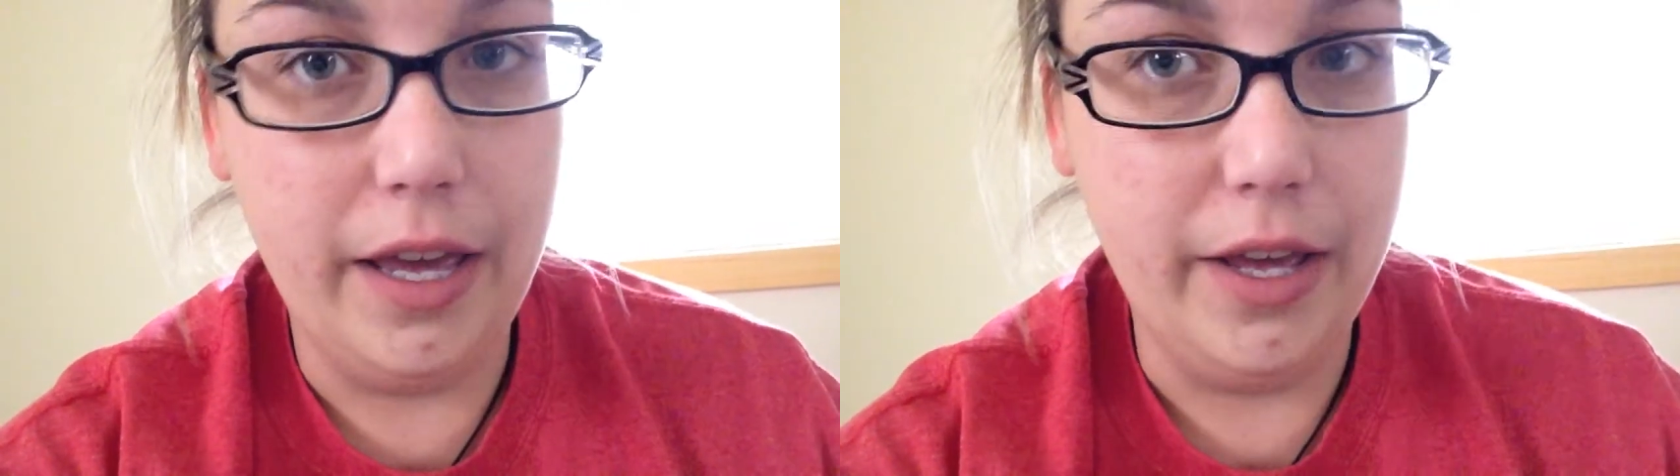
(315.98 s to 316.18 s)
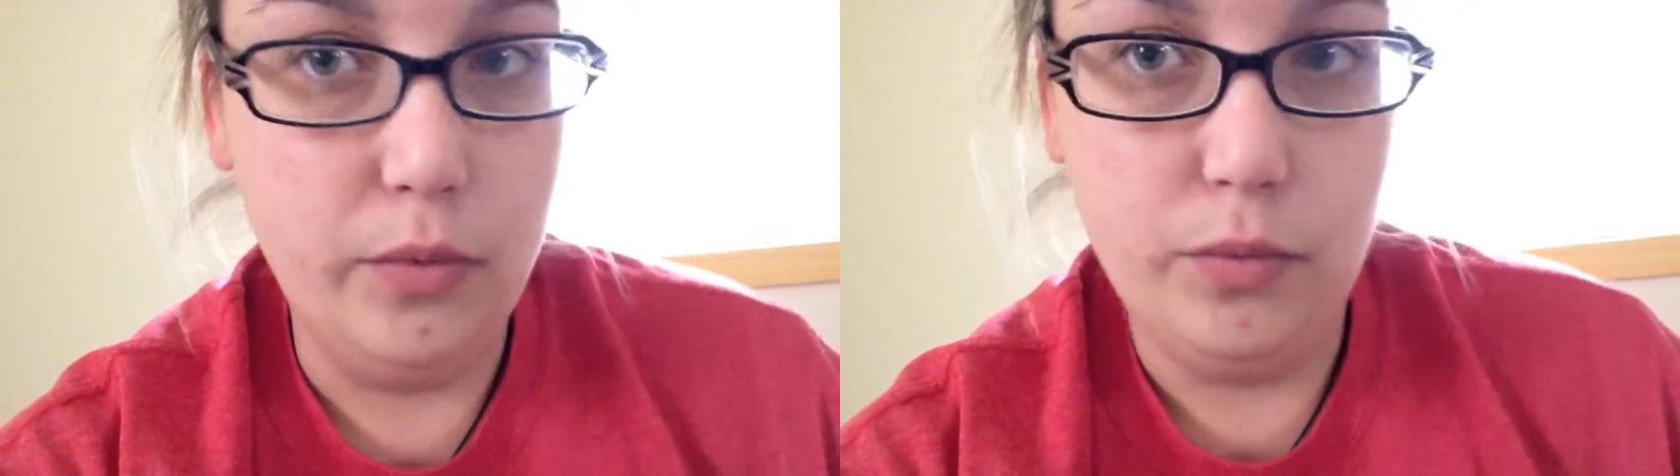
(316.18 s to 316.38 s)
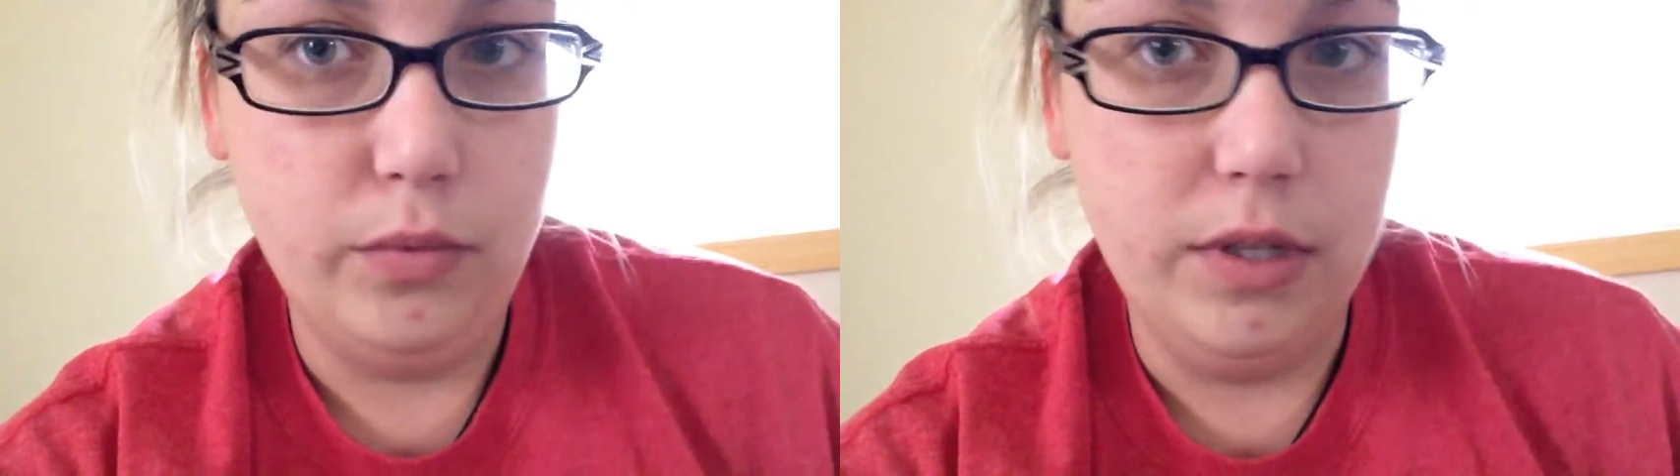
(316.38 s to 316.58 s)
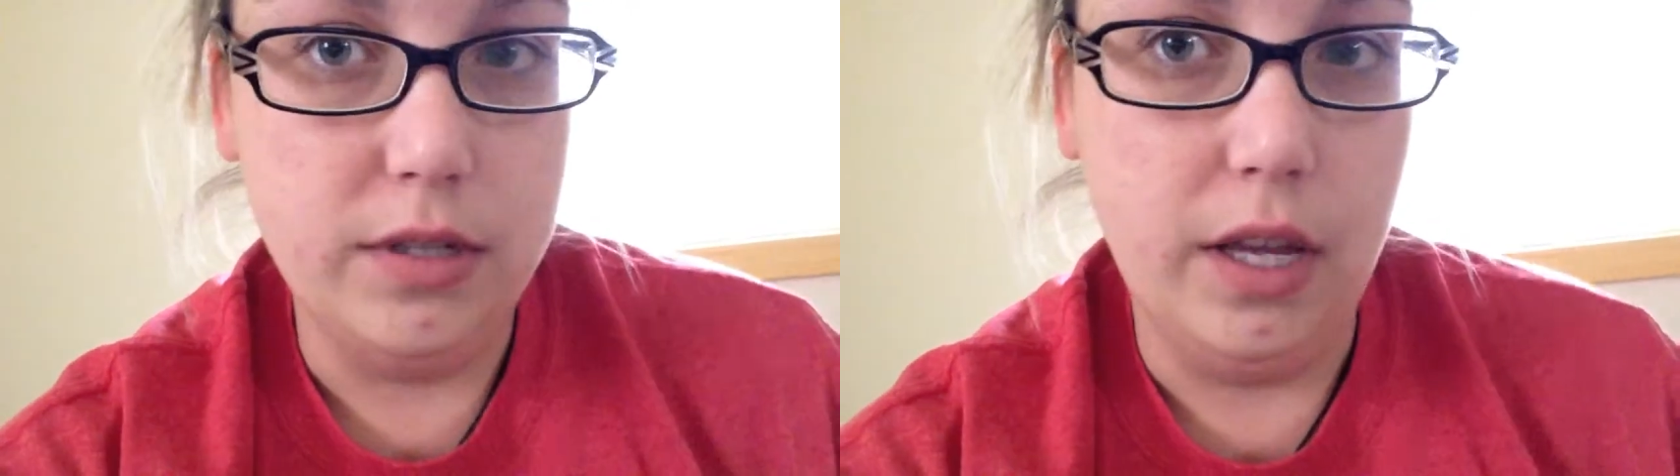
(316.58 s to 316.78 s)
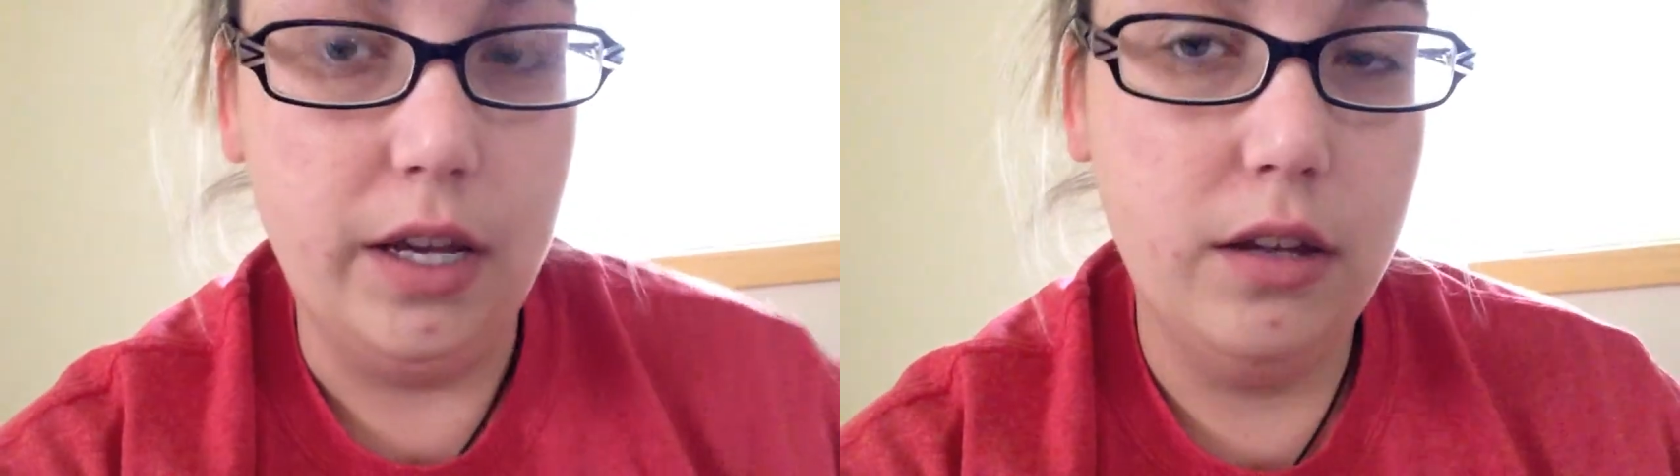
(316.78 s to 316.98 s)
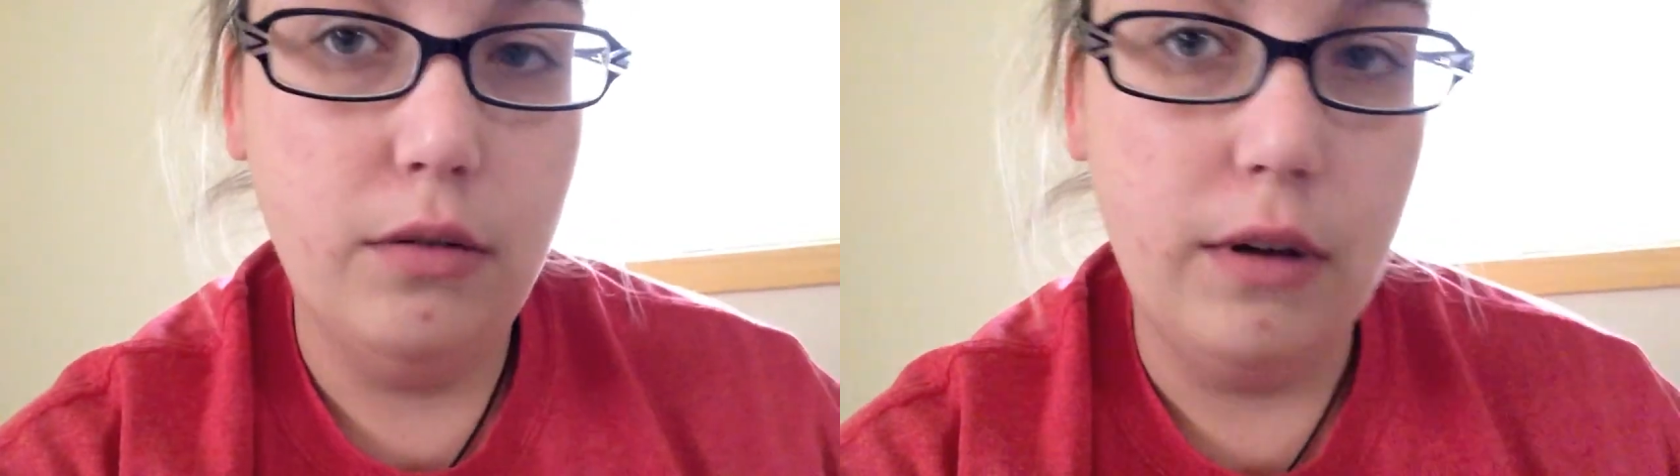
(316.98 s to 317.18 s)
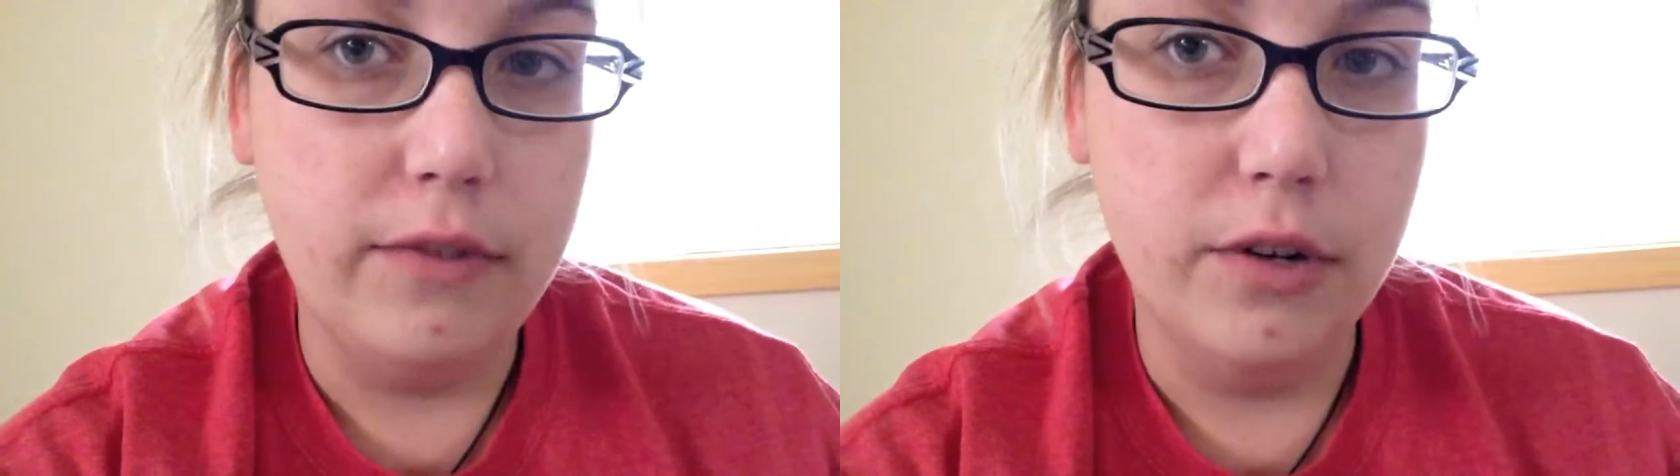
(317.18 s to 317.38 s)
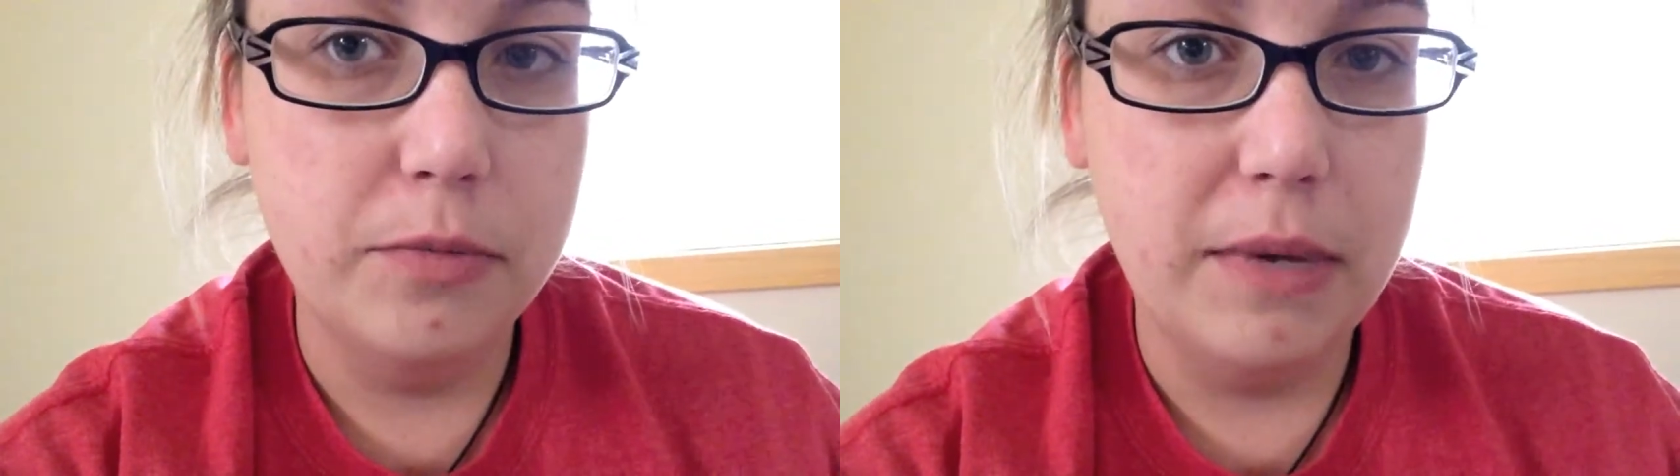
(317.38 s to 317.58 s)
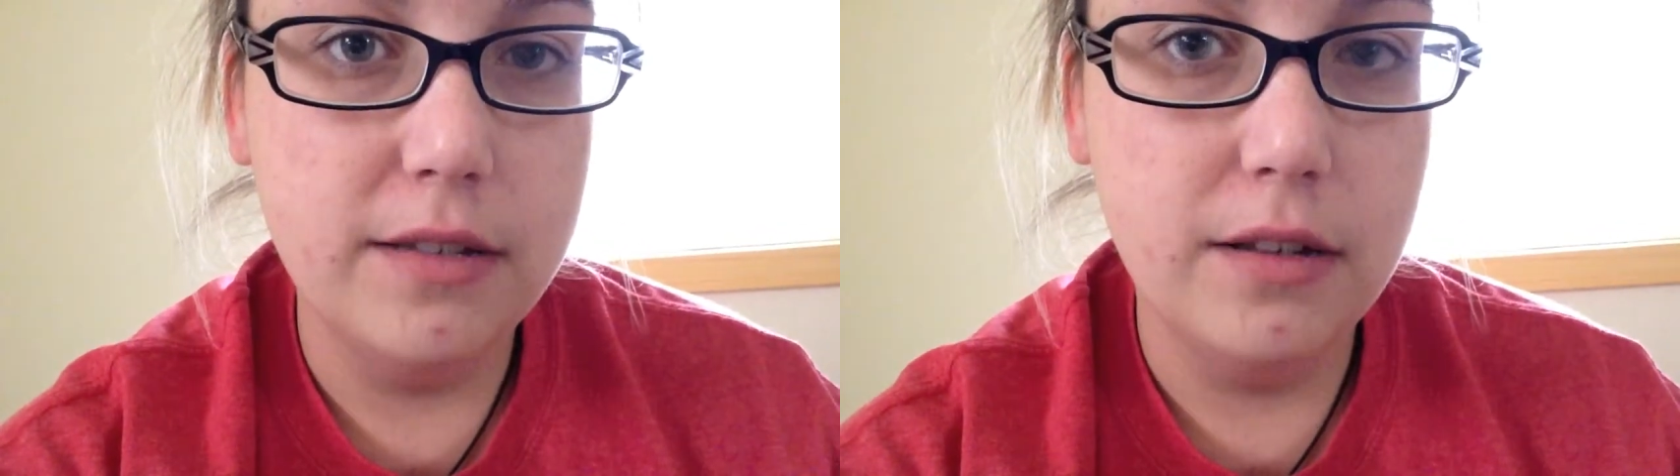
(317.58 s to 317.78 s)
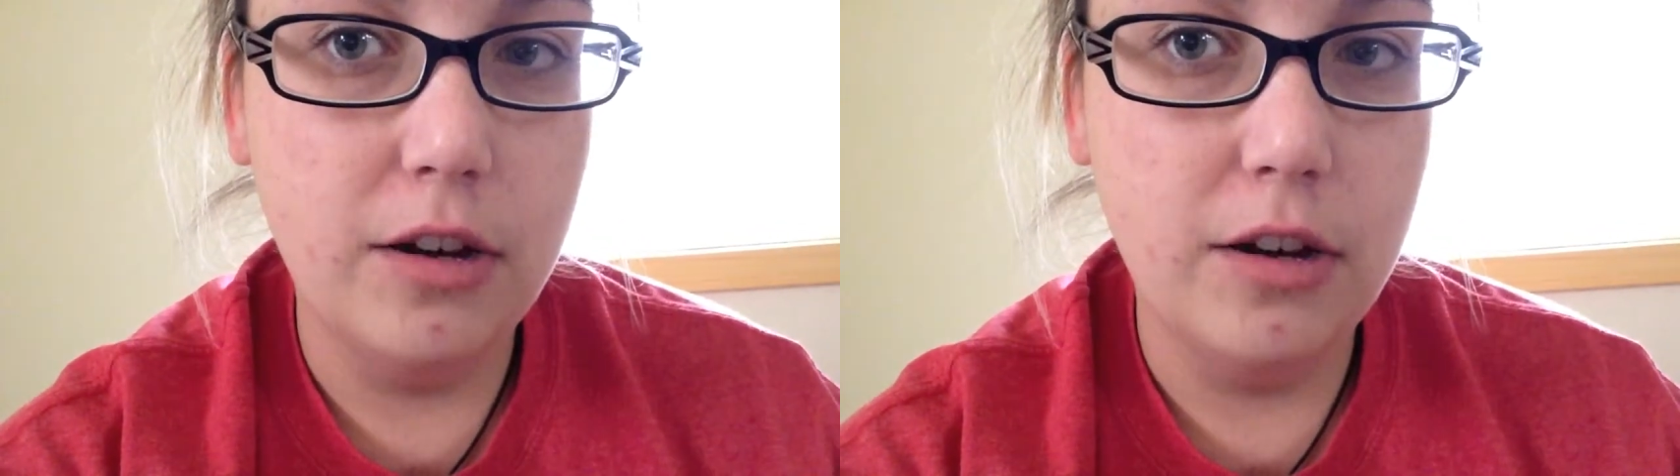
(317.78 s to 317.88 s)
it was like, you have no space